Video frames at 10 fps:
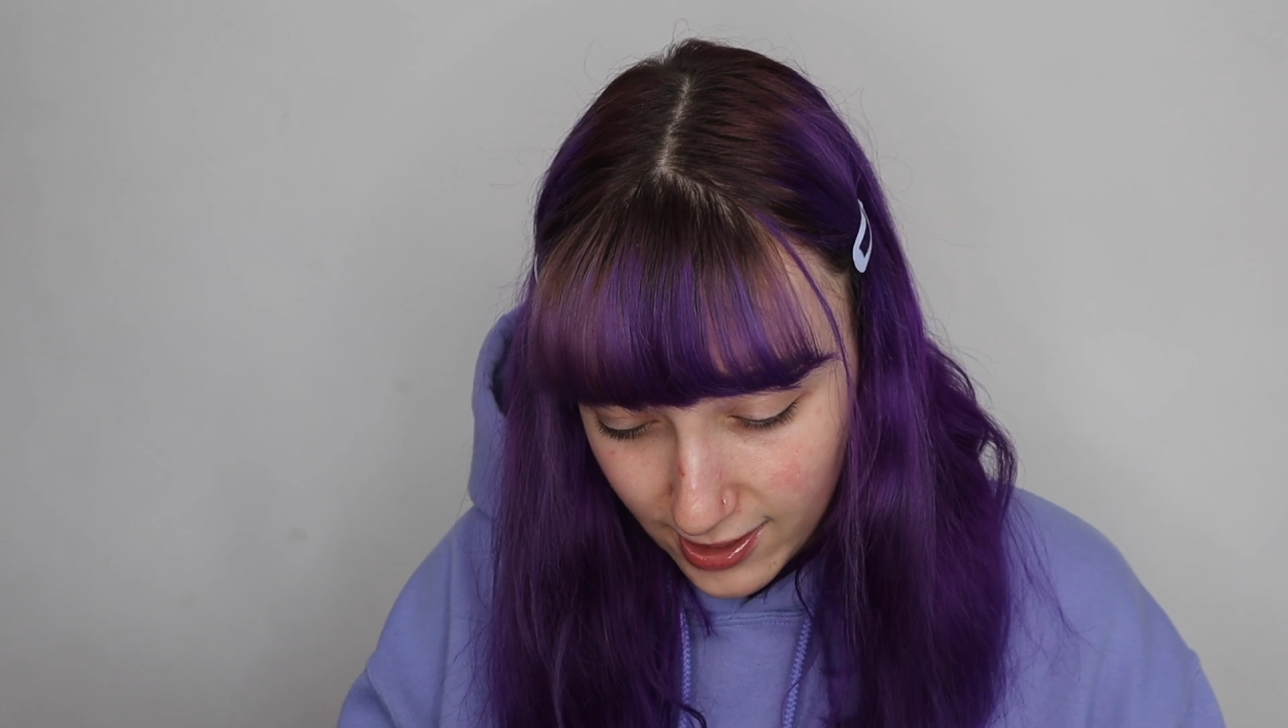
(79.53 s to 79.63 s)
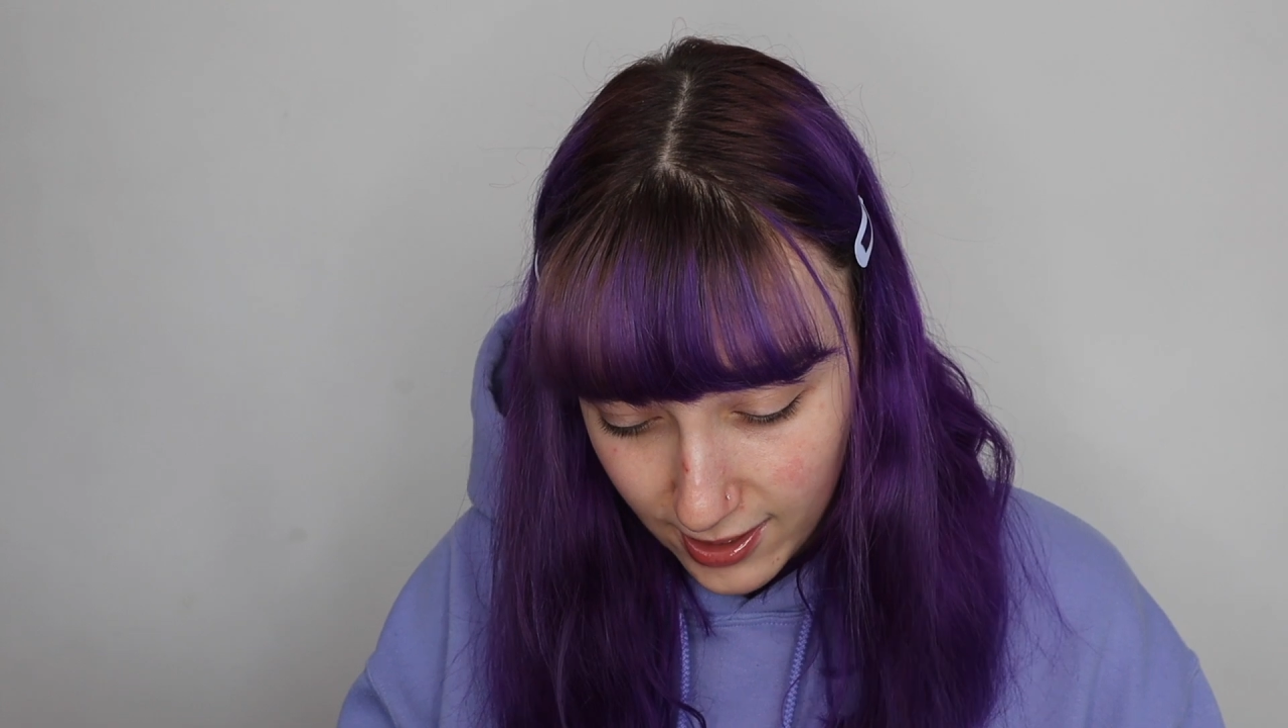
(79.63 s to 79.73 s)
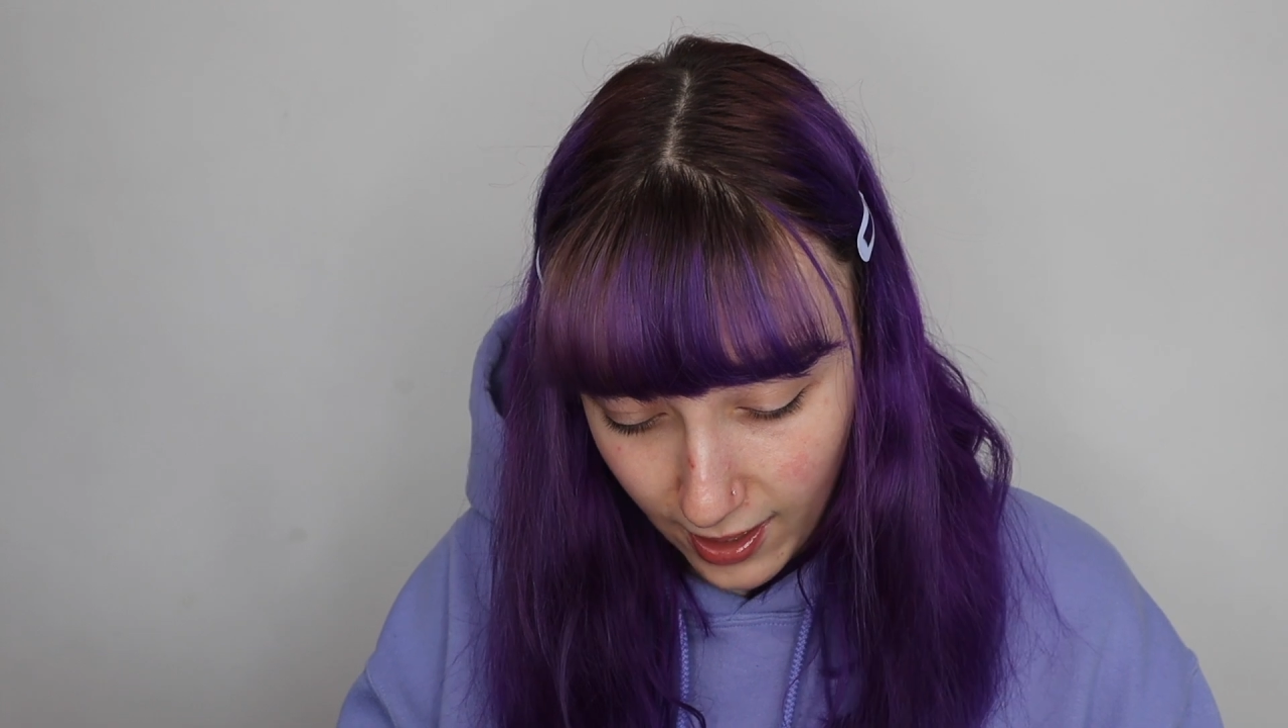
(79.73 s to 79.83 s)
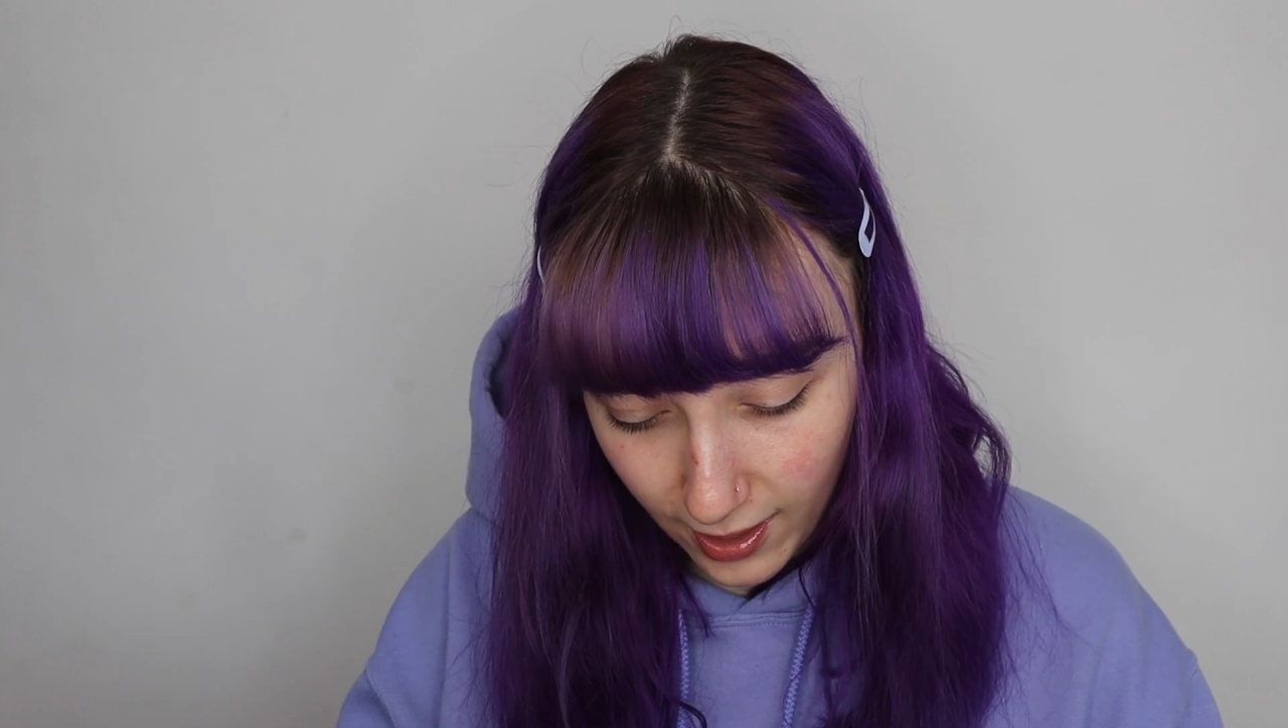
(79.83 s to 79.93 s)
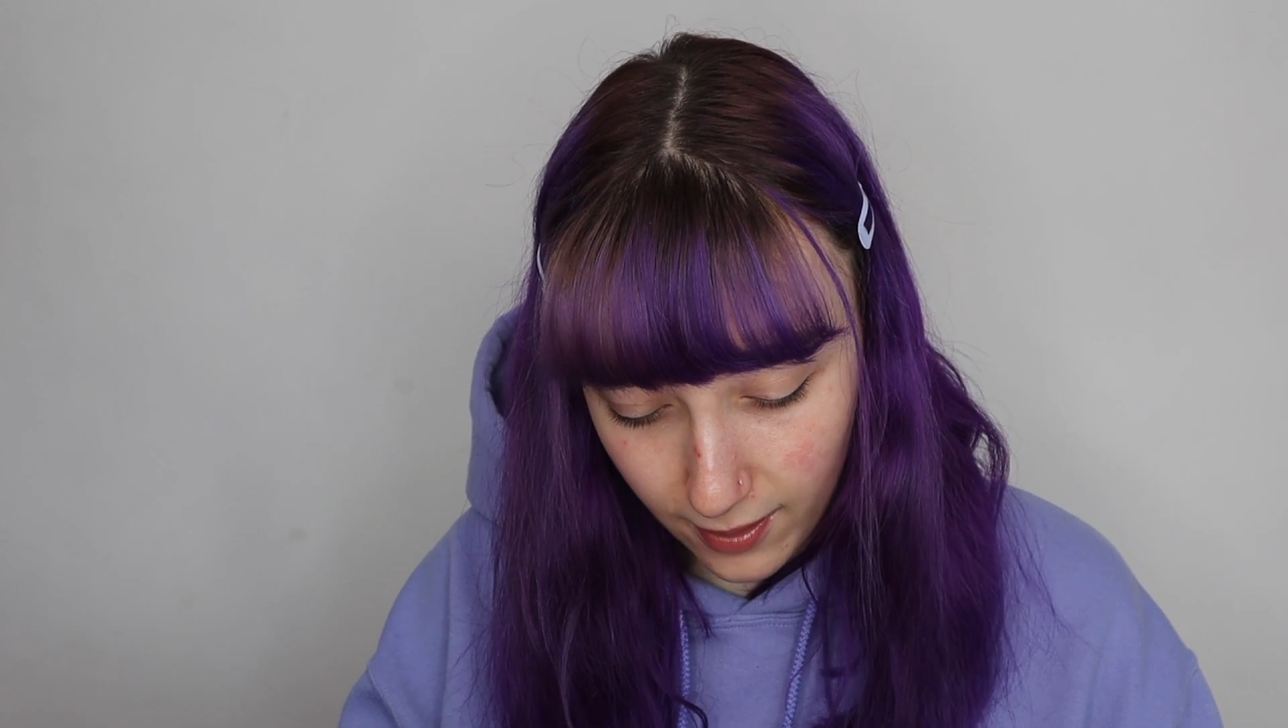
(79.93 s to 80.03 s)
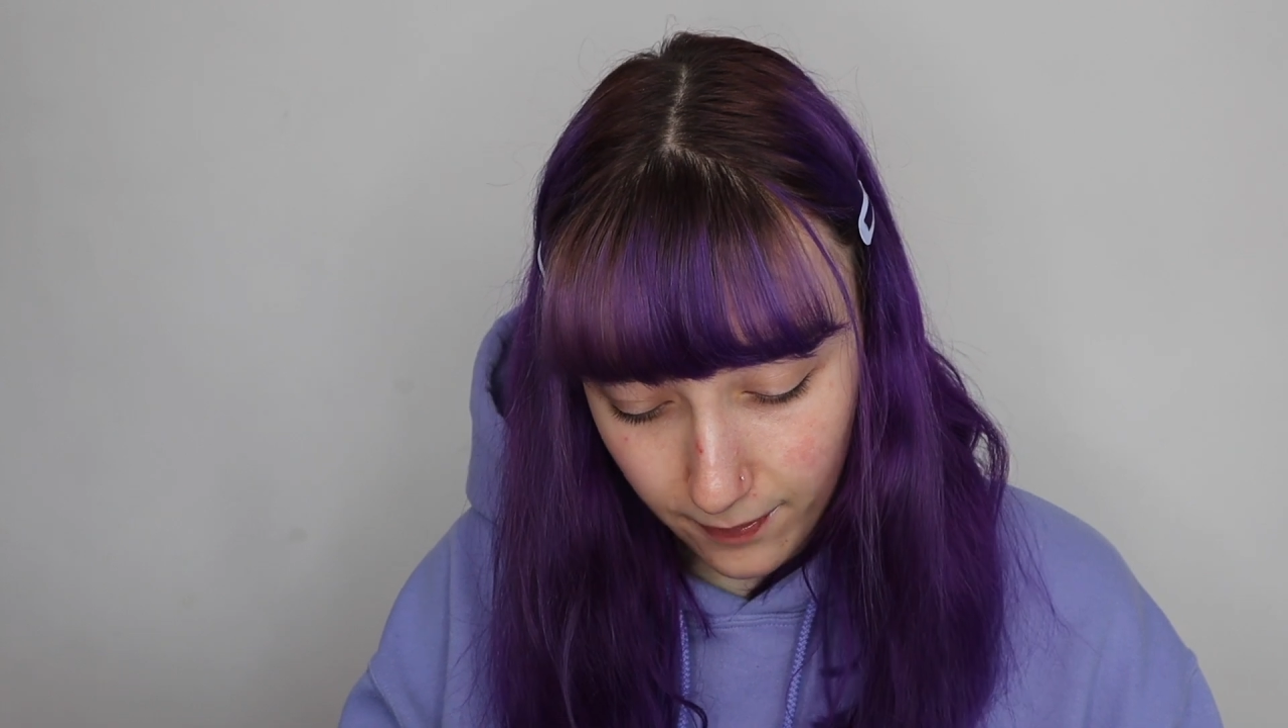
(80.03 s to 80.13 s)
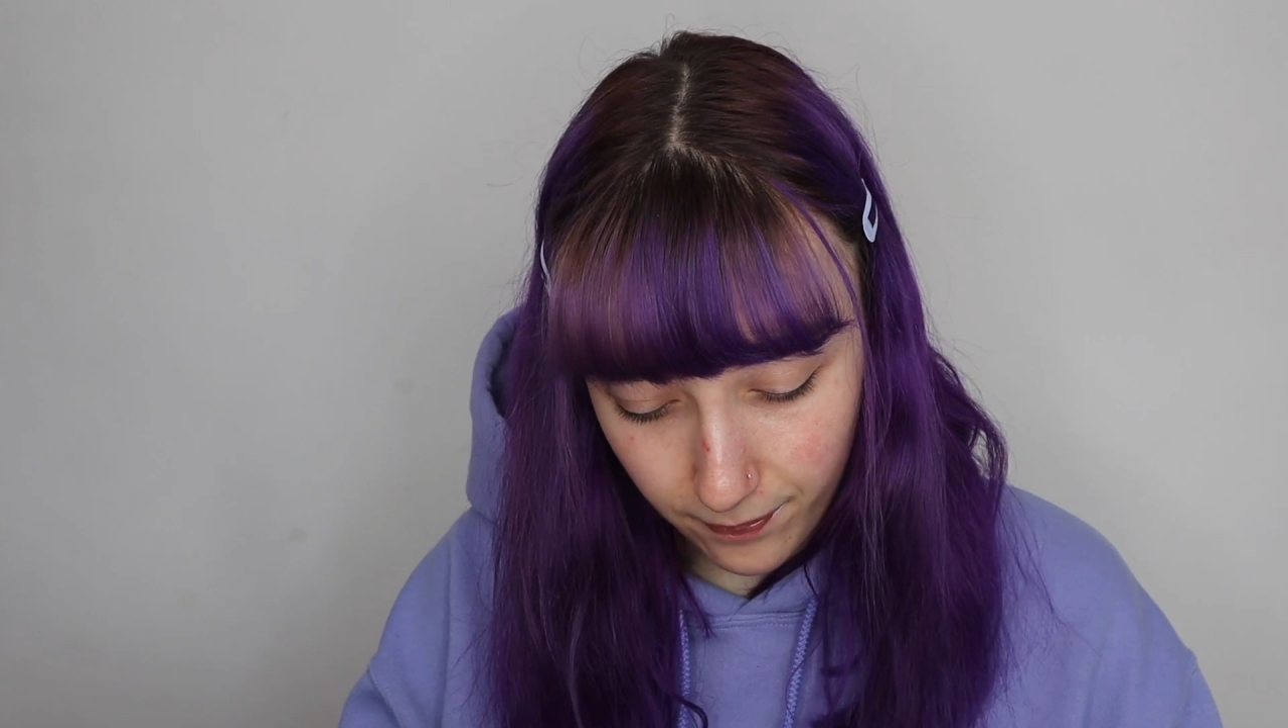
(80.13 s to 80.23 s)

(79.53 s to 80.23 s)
today.